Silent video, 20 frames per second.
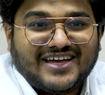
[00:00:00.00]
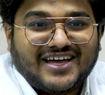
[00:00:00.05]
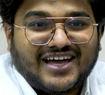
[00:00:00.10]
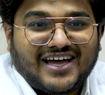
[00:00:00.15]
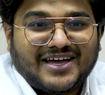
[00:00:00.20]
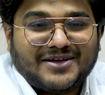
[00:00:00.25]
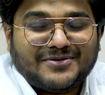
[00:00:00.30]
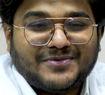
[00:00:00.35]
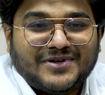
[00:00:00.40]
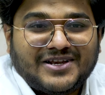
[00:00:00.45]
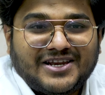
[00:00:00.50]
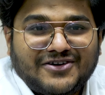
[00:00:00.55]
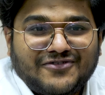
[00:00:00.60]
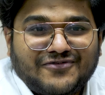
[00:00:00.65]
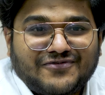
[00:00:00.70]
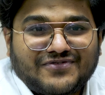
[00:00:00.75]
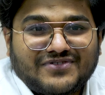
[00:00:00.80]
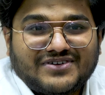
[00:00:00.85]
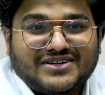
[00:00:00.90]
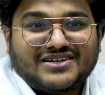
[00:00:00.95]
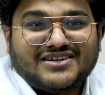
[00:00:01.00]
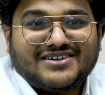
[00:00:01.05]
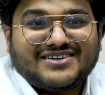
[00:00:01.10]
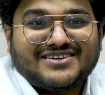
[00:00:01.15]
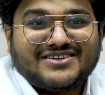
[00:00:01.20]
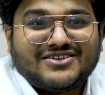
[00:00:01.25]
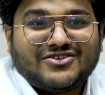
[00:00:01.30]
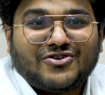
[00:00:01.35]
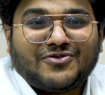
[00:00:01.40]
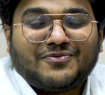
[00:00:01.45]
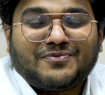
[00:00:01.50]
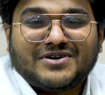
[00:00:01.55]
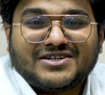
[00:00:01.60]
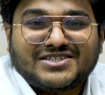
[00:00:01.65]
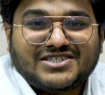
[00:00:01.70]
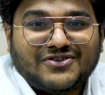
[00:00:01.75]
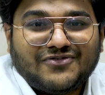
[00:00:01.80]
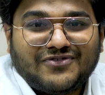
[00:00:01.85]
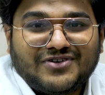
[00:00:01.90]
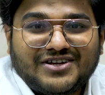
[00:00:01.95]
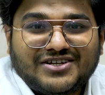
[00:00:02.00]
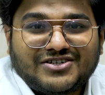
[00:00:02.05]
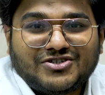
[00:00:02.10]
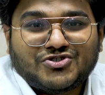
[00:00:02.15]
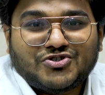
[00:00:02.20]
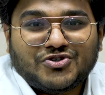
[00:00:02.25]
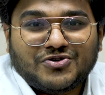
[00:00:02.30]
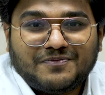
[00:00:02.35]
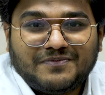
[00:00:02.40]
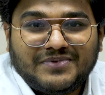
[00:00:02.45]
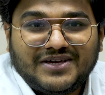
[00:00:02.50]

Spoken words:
I believe your perseverance should